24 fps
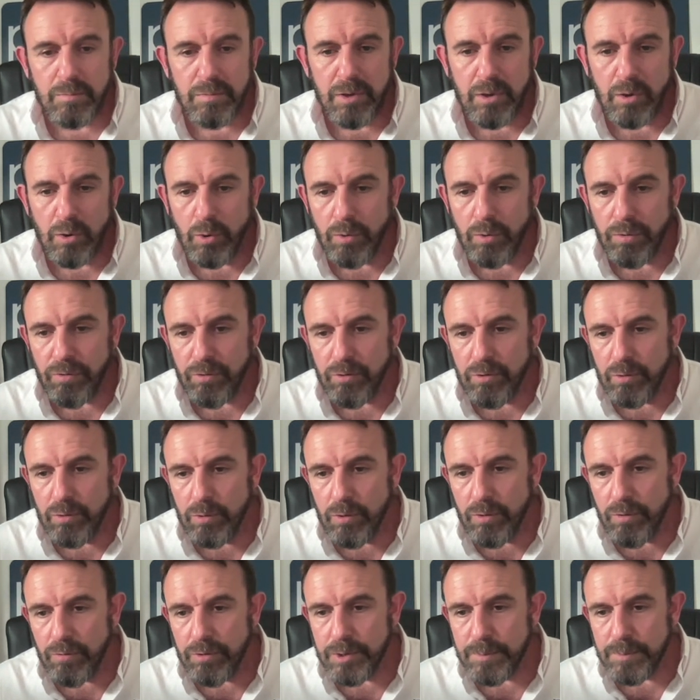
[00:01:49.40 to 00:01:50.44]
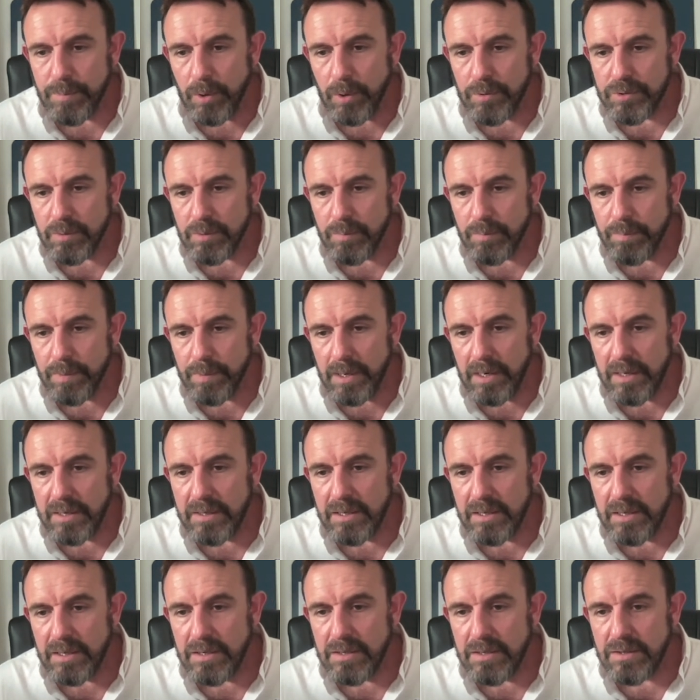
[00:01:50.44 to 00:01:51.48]
go through the
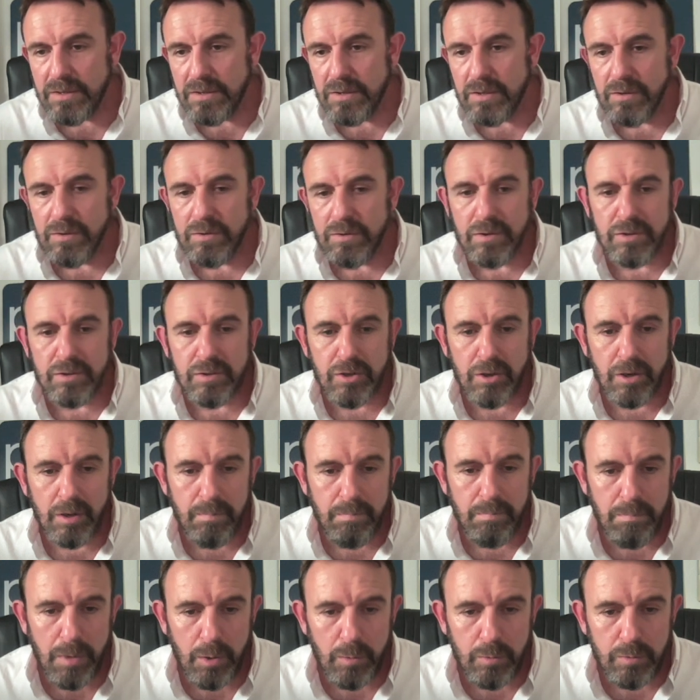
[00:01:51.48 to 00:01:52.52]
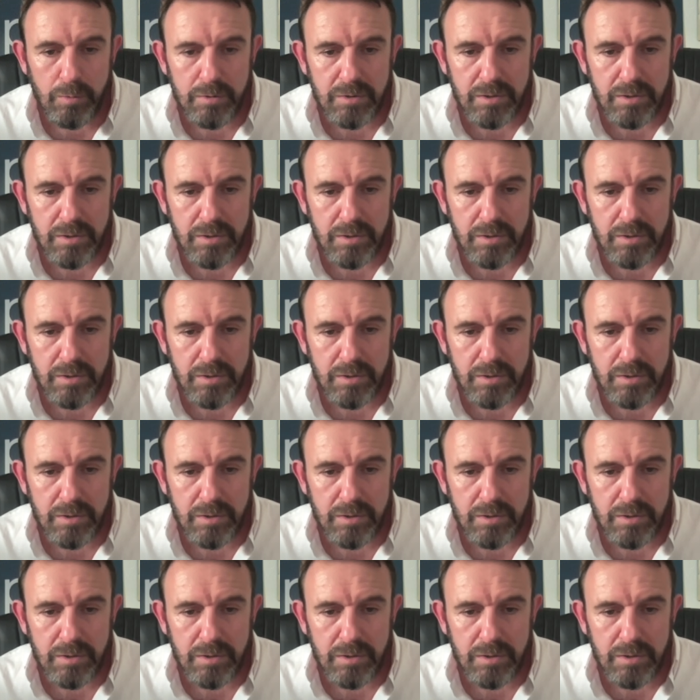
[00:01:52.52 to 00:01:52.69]
responsibilities, just going to mute